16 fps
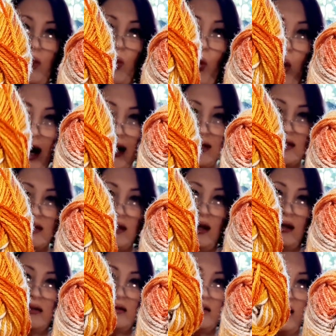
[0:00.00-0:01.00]
white
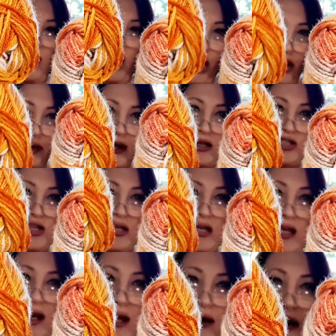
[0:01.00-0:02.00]
and orange and
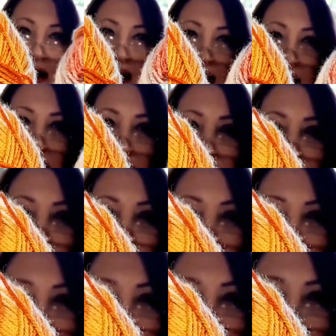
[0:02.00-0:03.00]
yellow. And this one
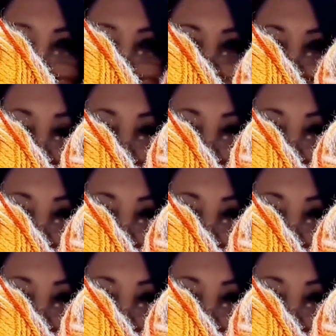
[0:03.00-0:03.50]
is more,